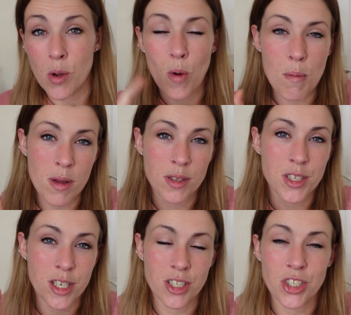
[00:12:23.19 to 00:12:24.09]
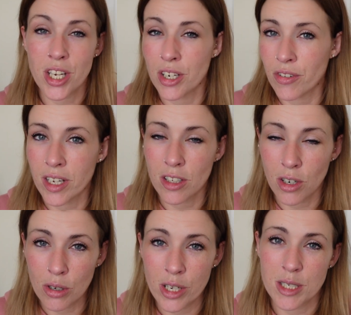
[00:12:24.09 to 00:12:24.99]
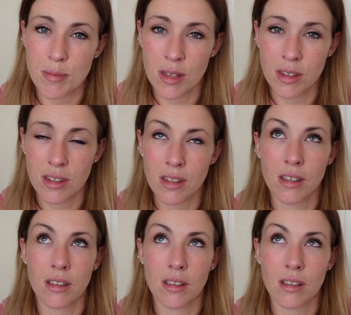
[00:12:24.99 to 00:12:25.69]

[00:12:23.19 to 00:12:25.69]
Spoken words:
1 month done in January, the longest month